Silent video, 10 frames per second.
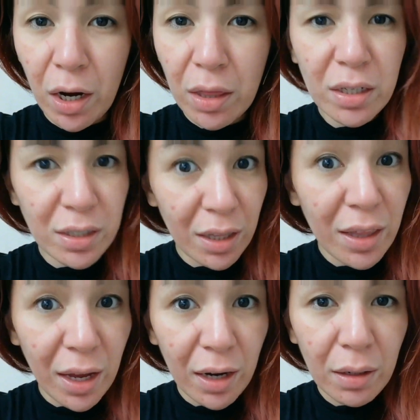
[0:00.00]
They're still
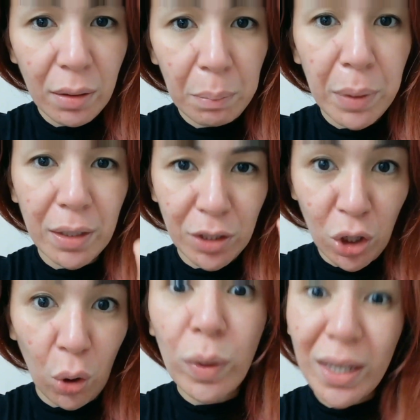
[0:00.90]
there, but you know,
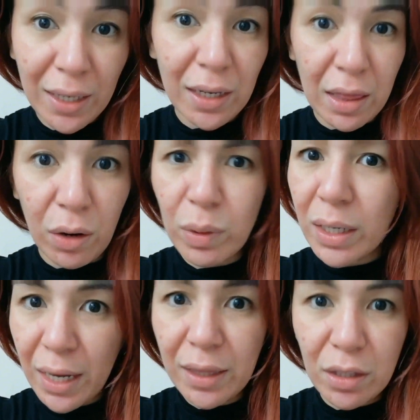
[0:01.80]
we're getting there. We're
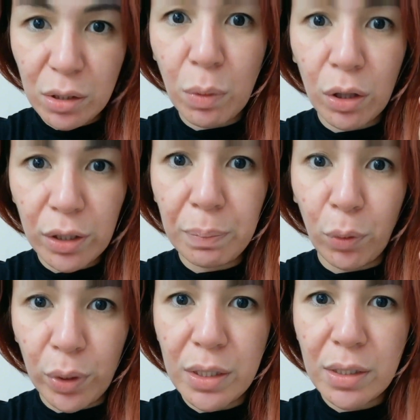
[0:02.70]
getting the smaller
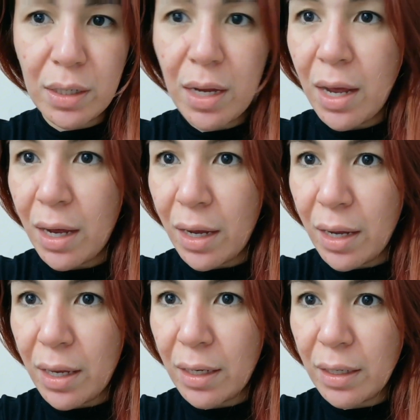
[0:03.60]
pores.
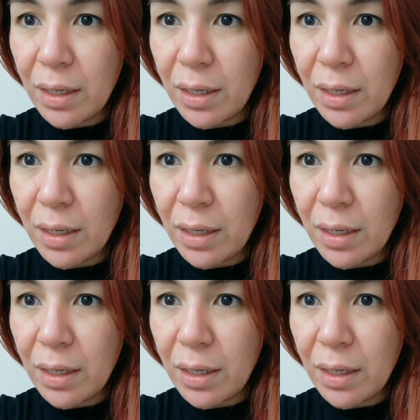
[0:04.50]
And